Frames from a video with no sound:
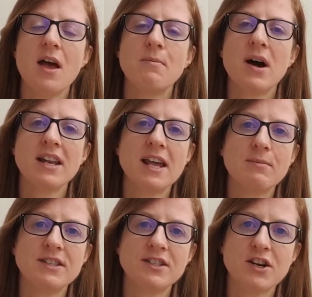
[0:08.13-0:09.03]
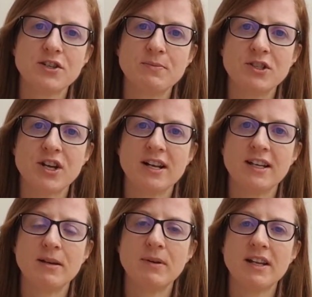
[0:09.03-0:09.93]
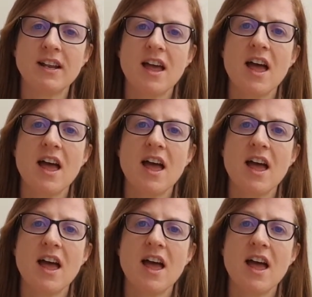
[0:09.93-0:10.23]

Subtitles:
My name is Dr. Majella Giblin